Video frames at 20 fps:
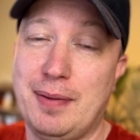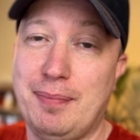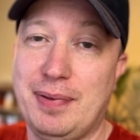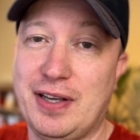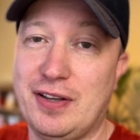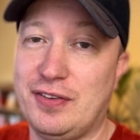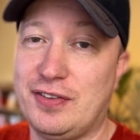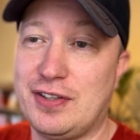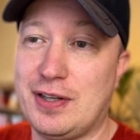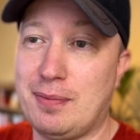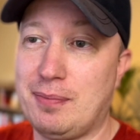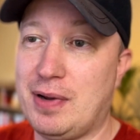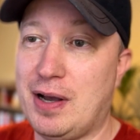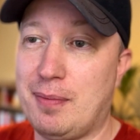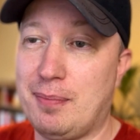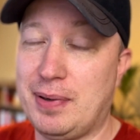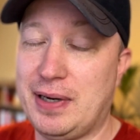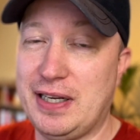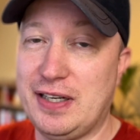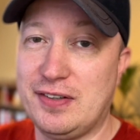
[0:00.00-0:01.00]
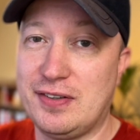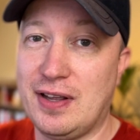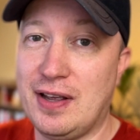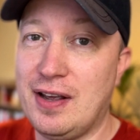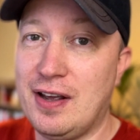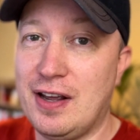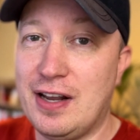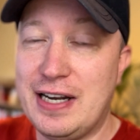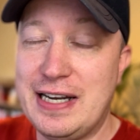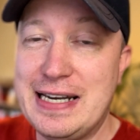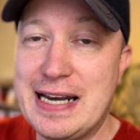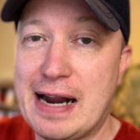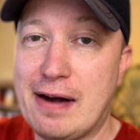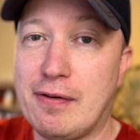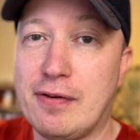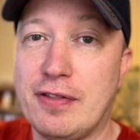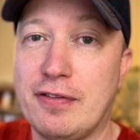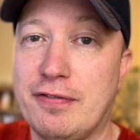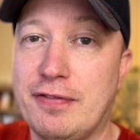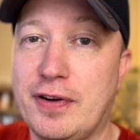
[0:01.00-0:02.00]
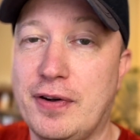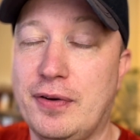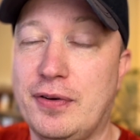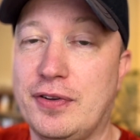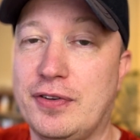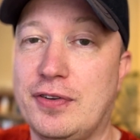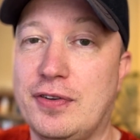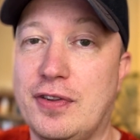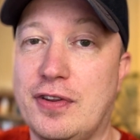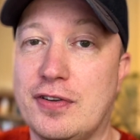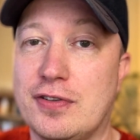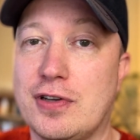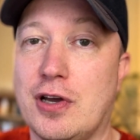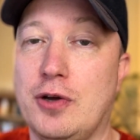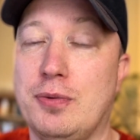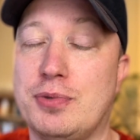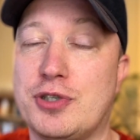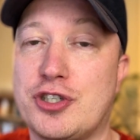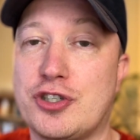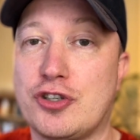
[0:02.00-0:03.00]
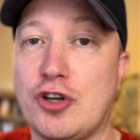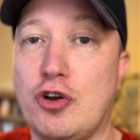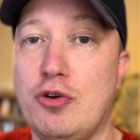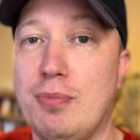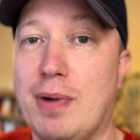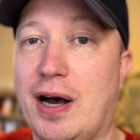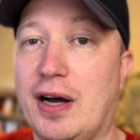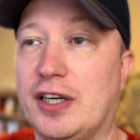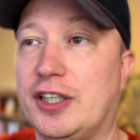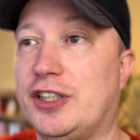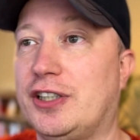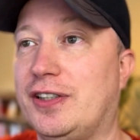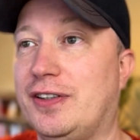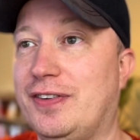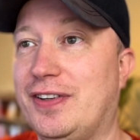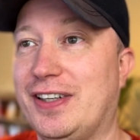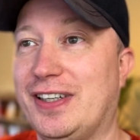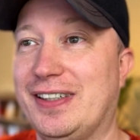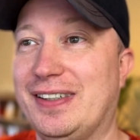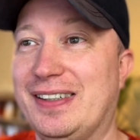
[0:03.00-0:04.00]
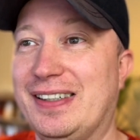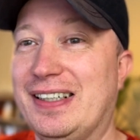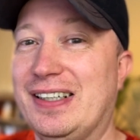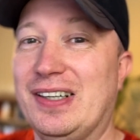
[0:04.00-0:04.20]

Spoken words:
Because some companies narrow the focus of the scope so much that,